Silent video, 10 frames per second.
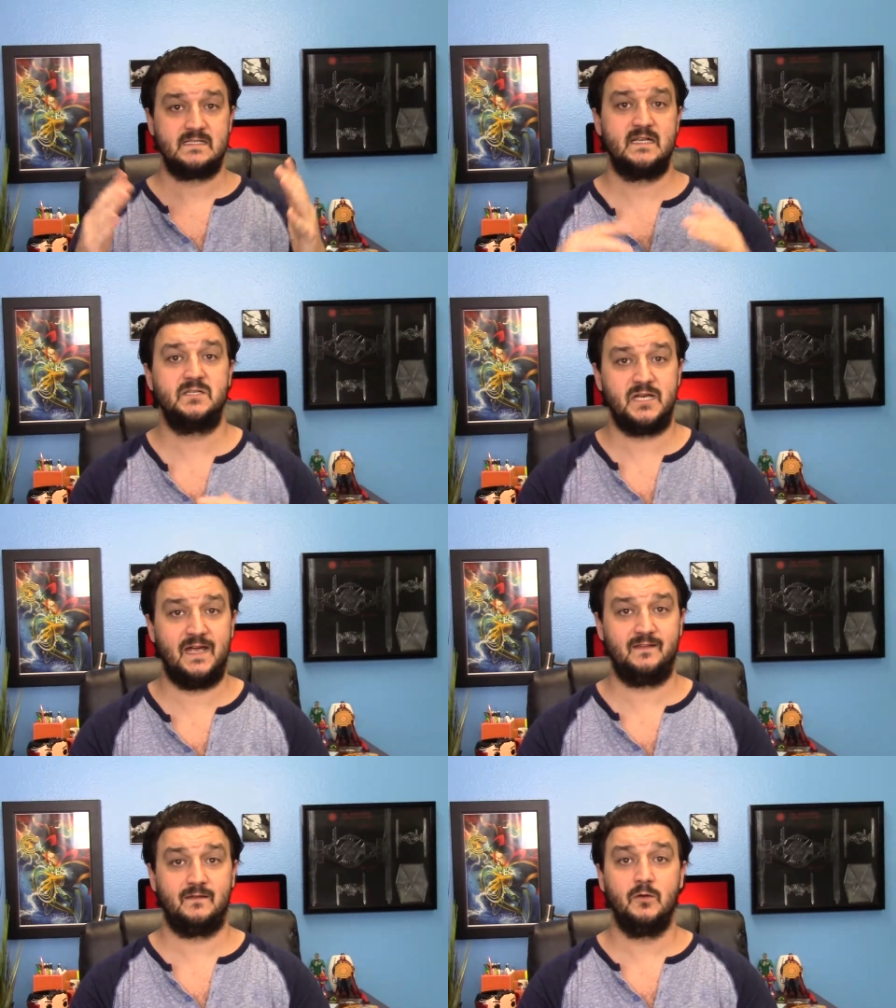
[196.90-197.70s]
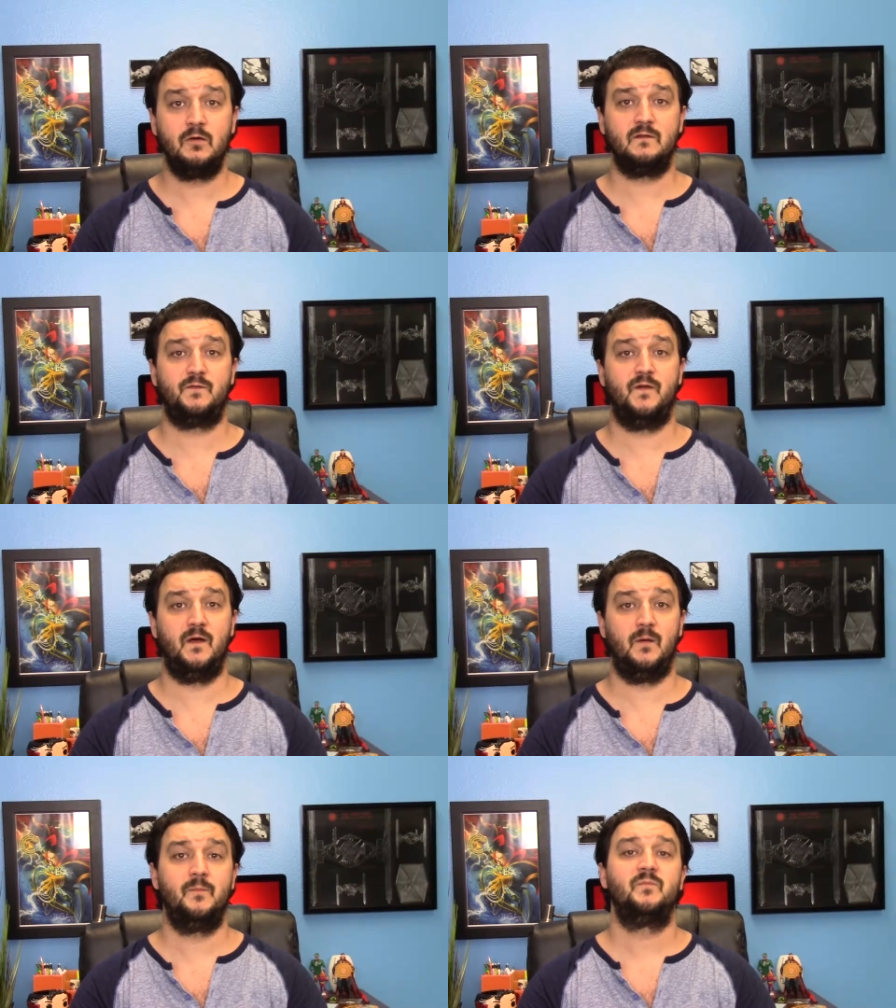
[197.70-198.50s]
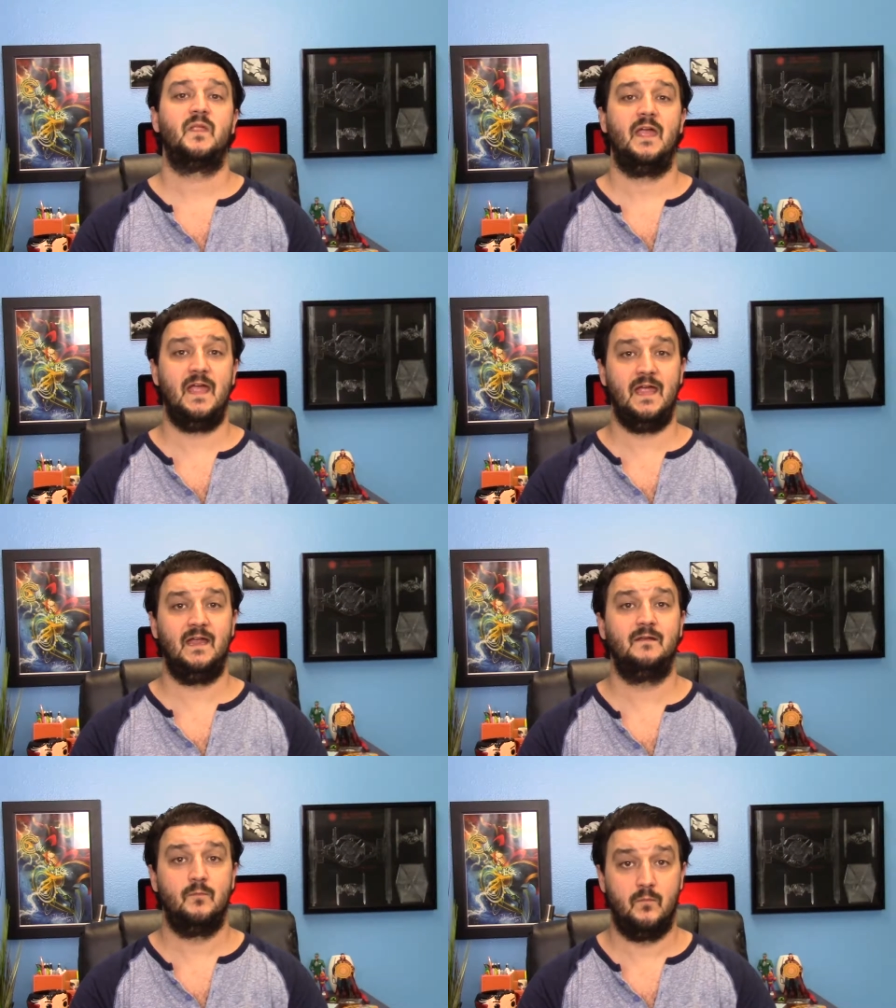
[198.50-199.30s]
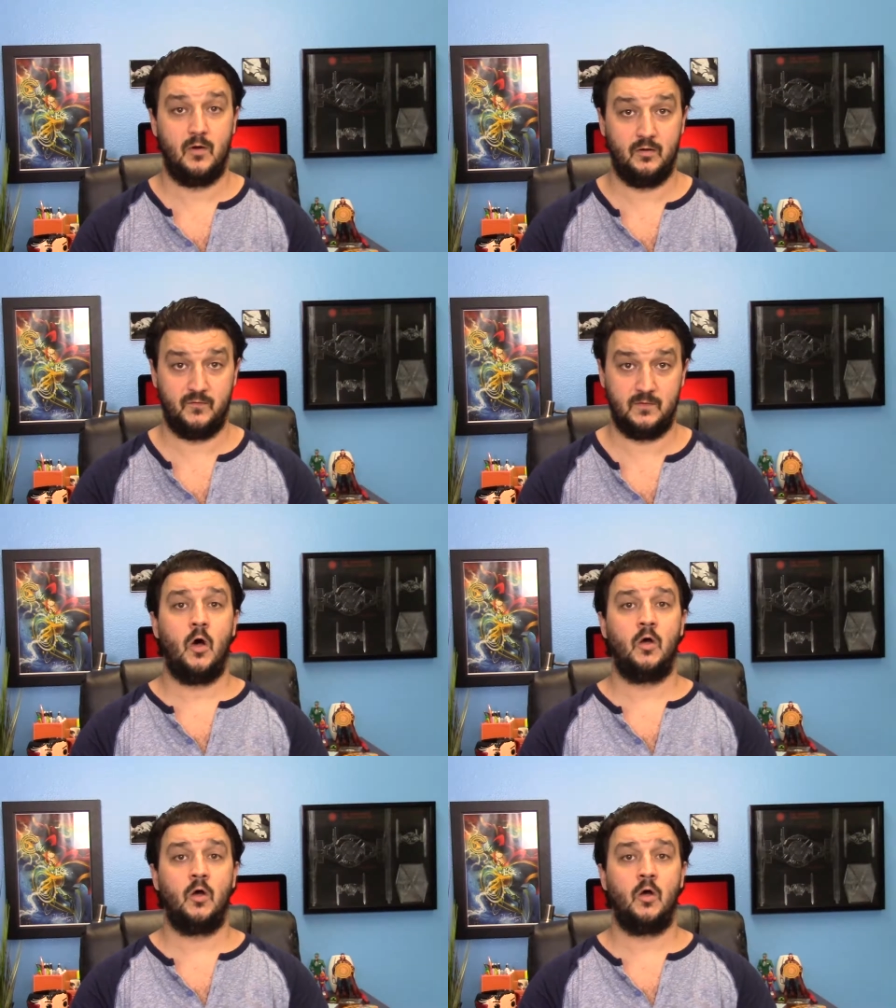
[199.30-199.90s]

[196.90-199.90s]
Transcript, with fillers: such as Lucasfilm, and Marvel.